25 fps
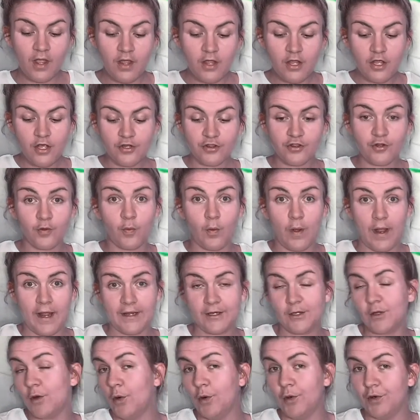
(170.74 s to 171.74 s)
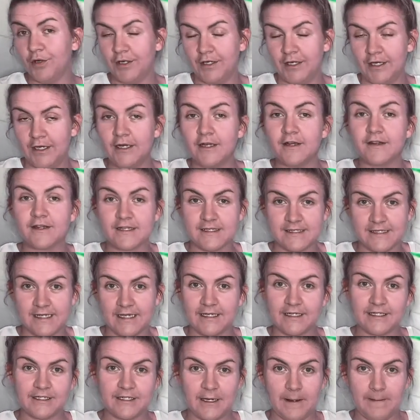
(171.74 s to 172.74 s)
The y coordinate, the second
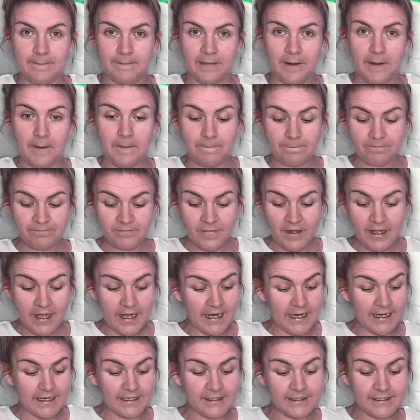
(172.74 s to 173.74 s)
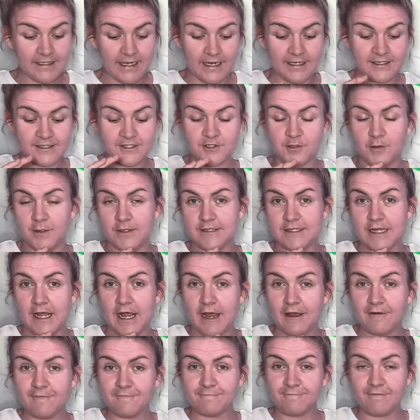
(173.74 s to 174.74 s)
number, indicates to us how
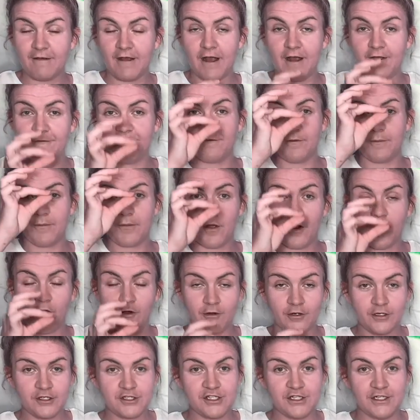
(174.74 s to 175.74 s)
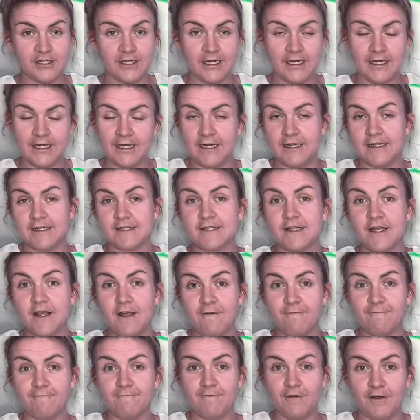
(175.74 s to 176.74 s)
far from the origin it is
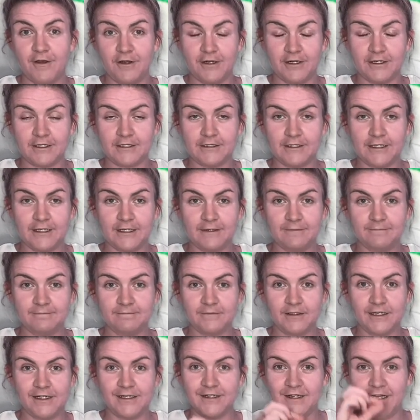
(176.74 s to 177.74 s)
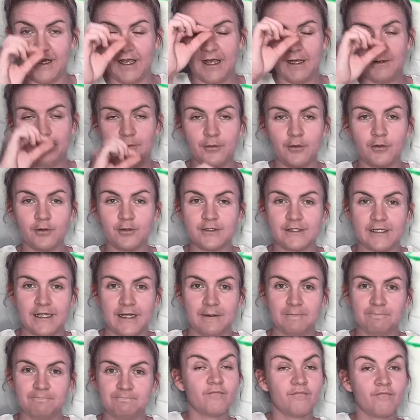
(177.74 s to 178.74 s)
vertically, either up or down.
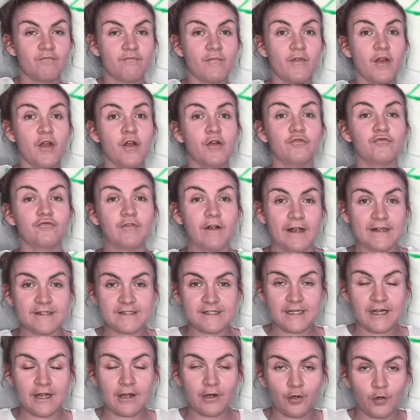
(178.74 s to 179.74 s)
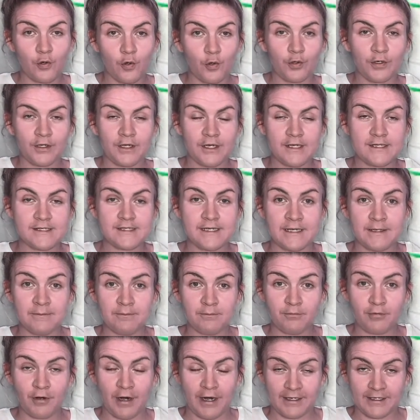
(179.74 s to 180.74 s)
Writing our coordinates in
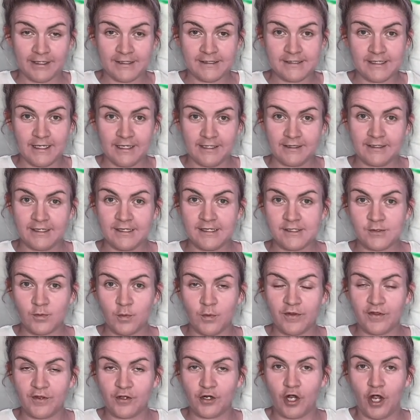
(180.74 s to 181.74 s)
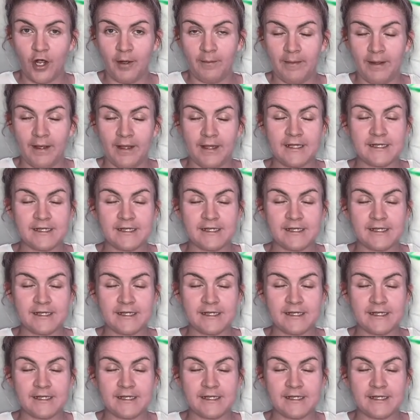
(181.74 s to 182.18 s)
brackets like this with a comma is